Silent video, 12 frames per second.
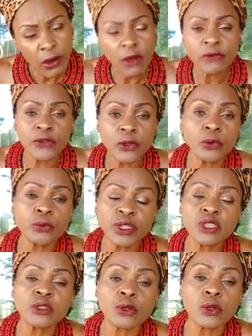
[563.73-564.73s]
of the
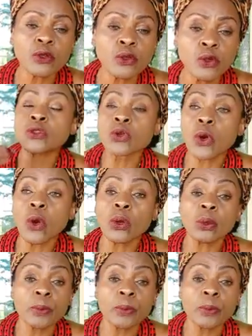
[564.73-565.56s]
original scroll,